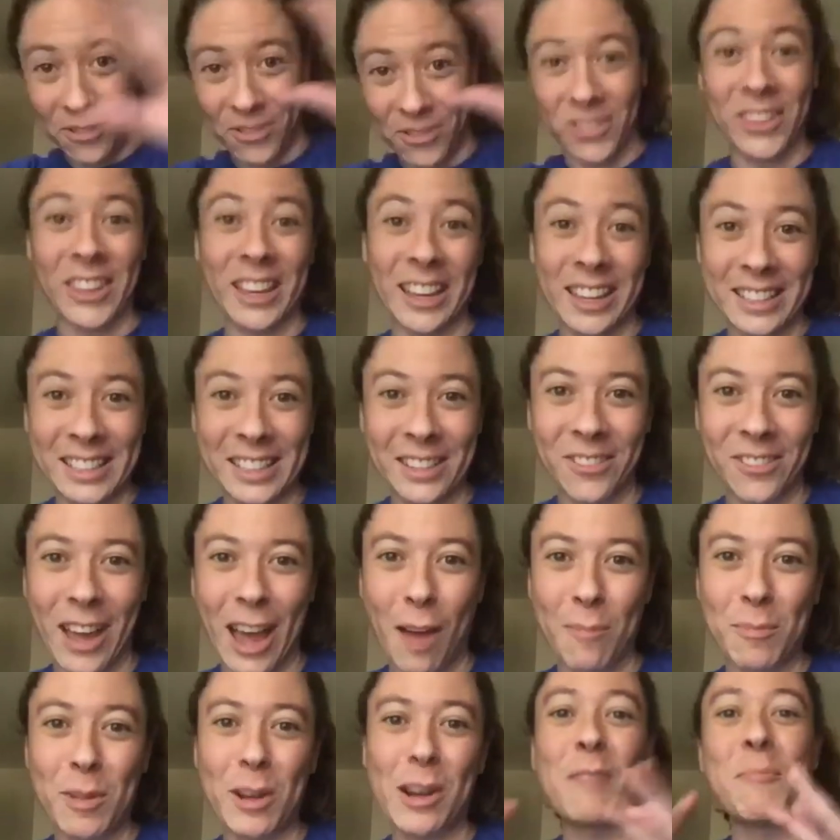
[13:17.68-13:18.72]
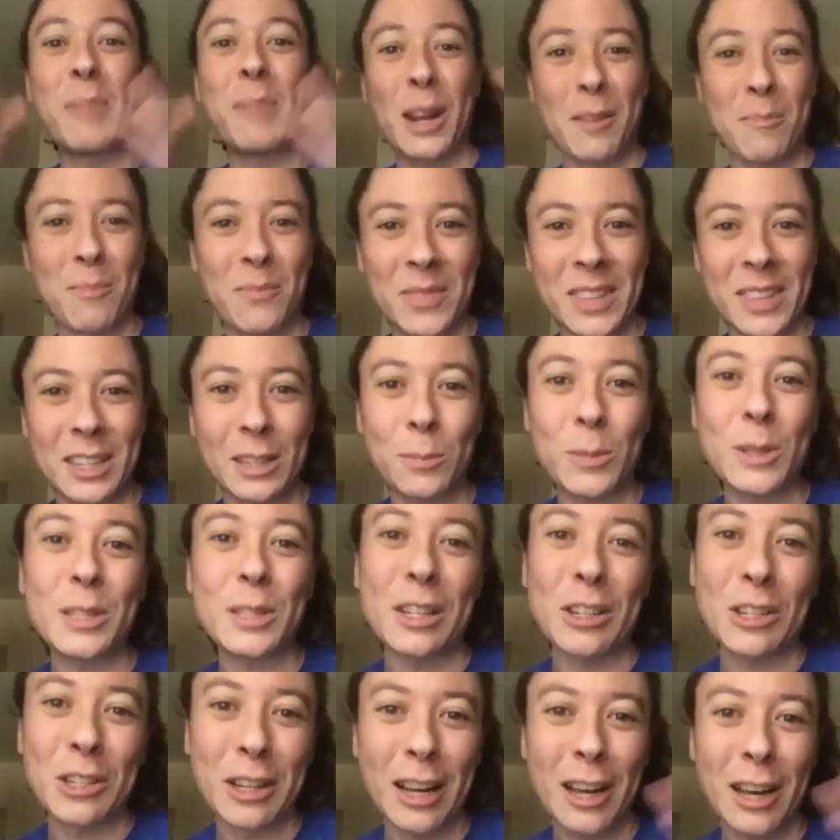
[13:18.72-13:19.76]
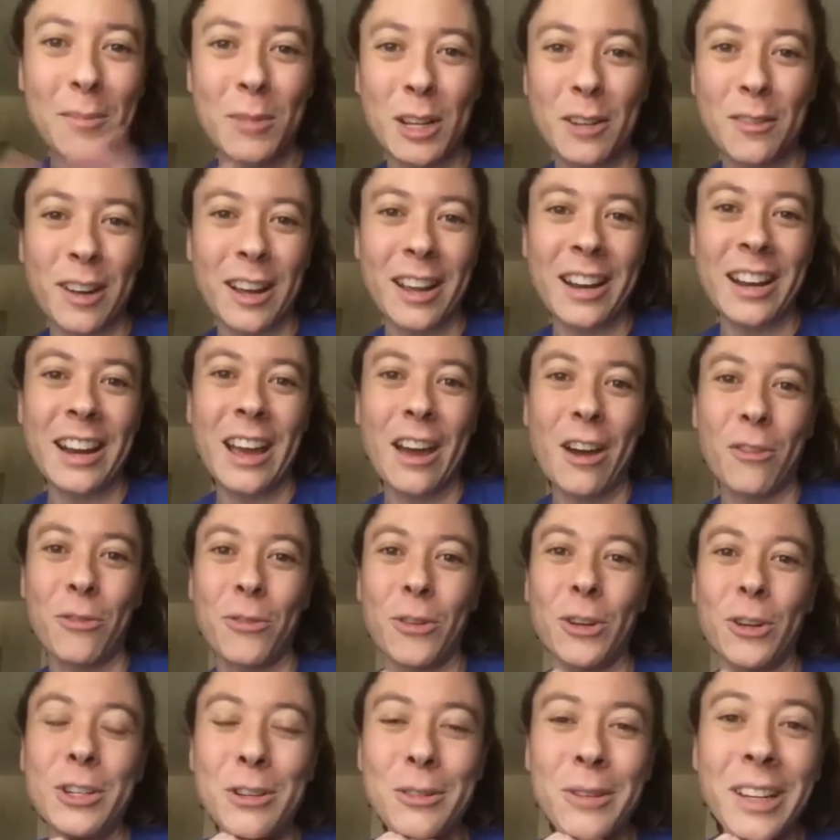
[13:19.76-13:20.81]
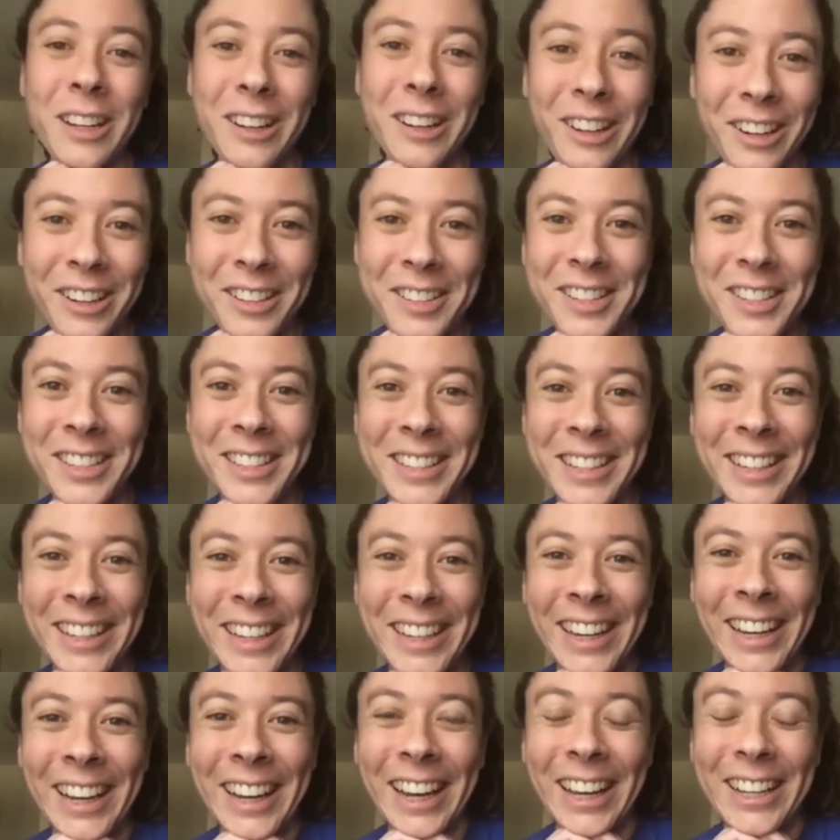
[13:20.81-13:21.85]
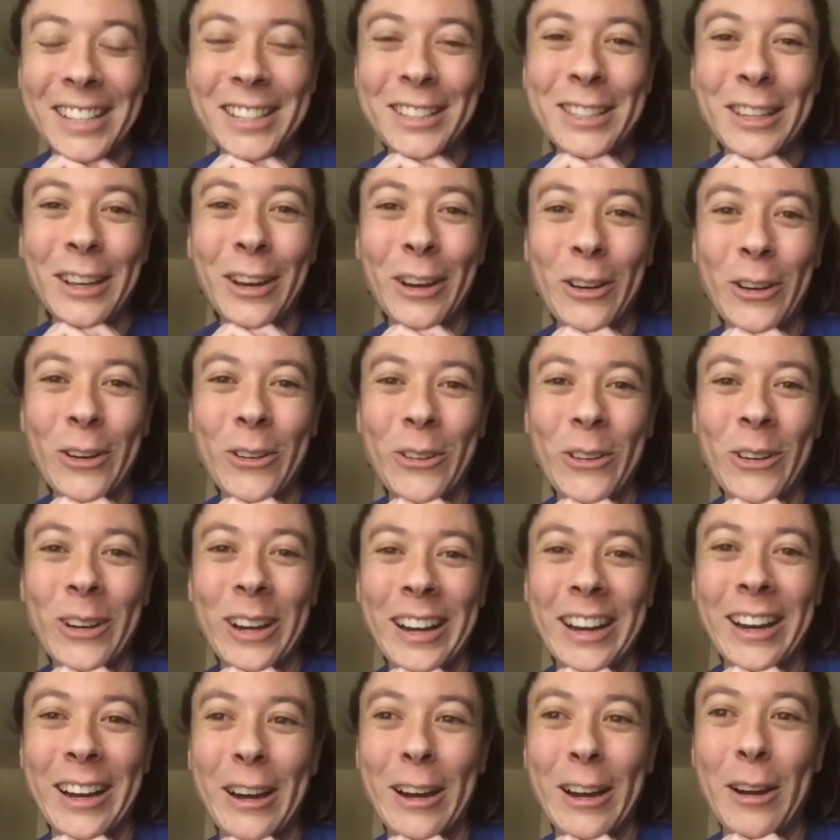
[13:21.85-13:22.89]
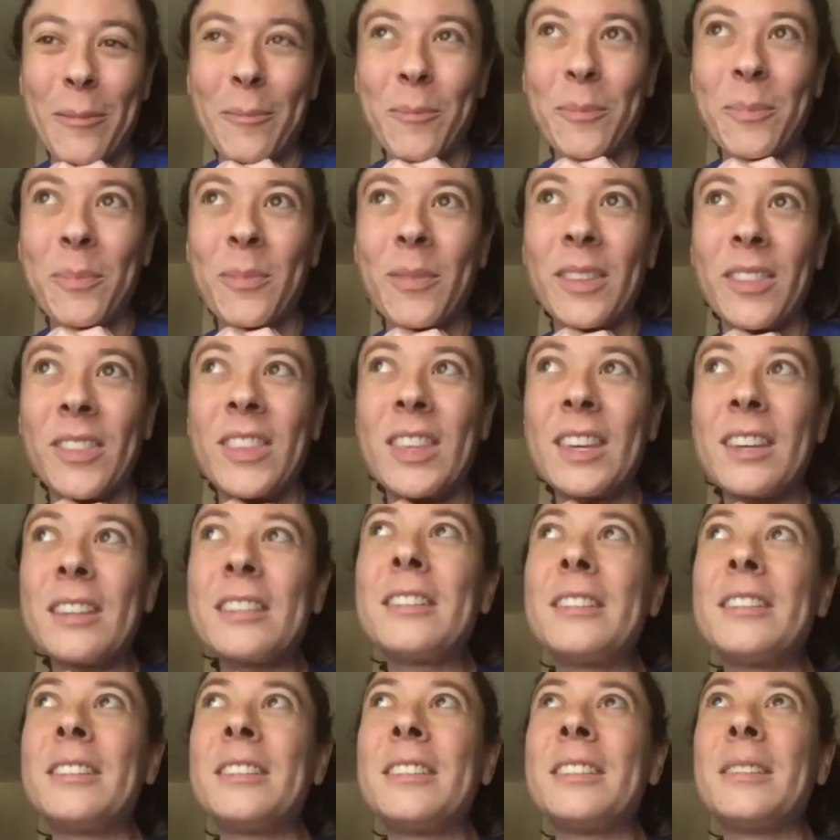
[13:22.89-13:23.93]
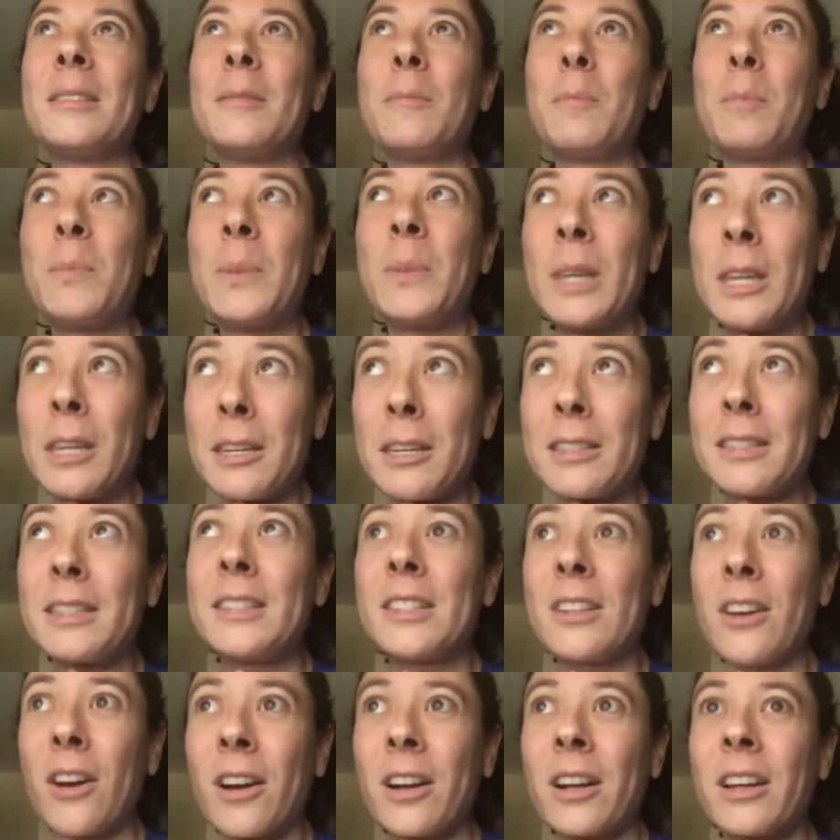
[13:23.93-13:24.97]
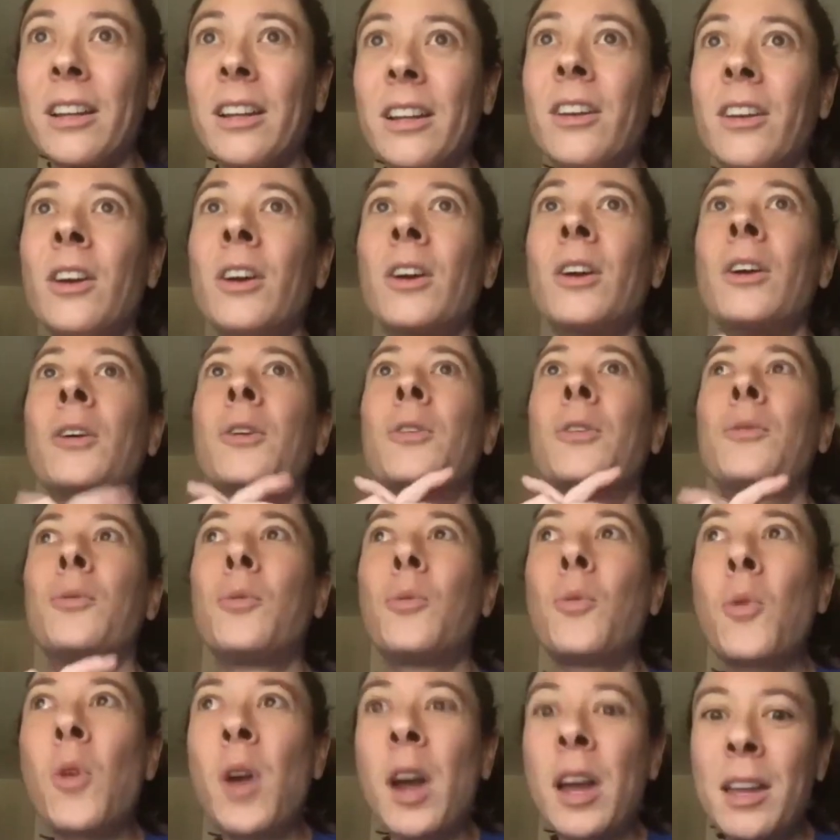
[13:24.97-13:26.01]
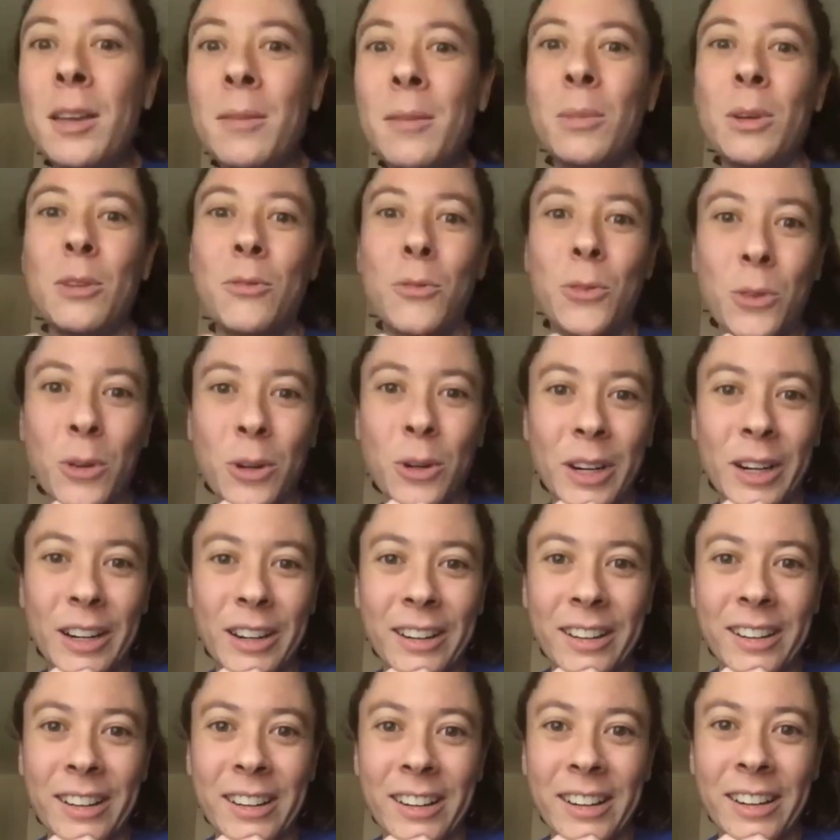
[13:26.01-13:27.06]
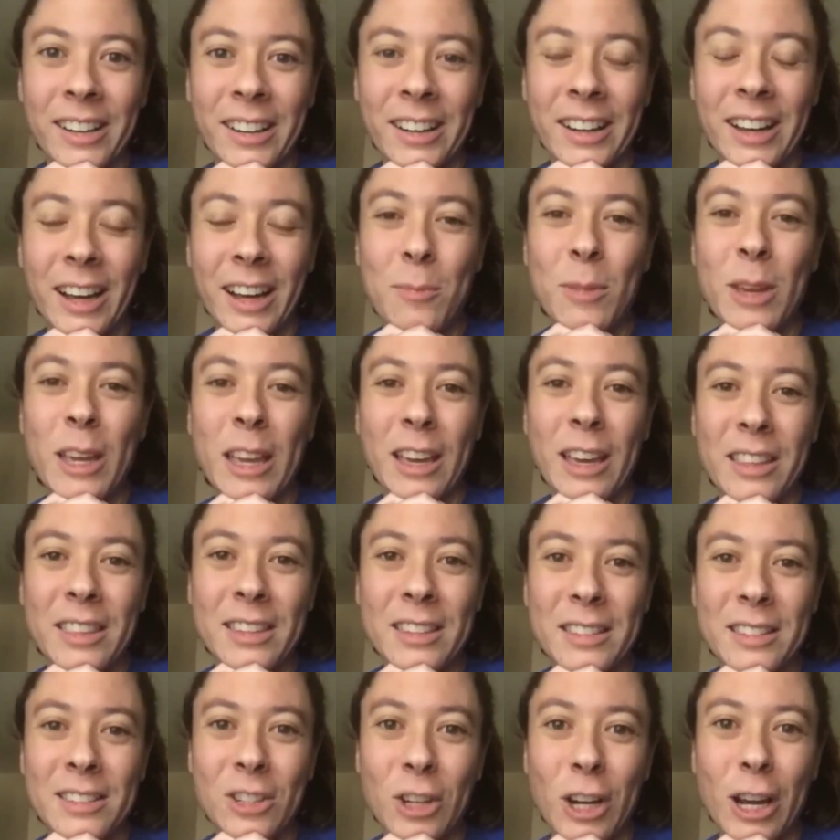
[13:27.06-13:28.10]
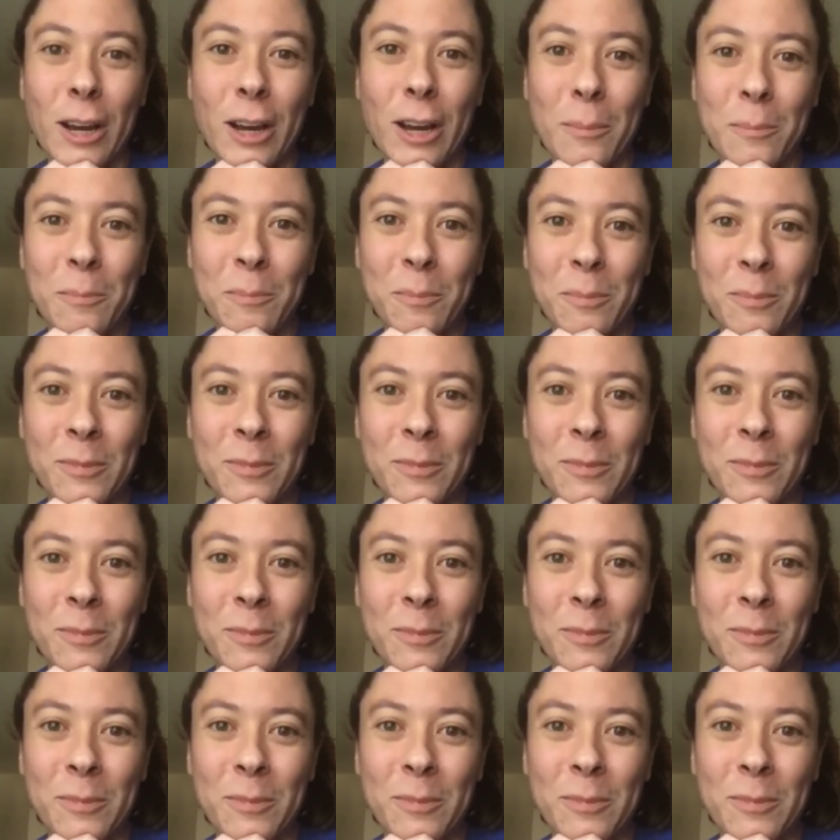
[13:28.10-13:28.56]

things have happened. I've been in this position I'm in right now for two right. years, and so um, this piece started right before I began this job.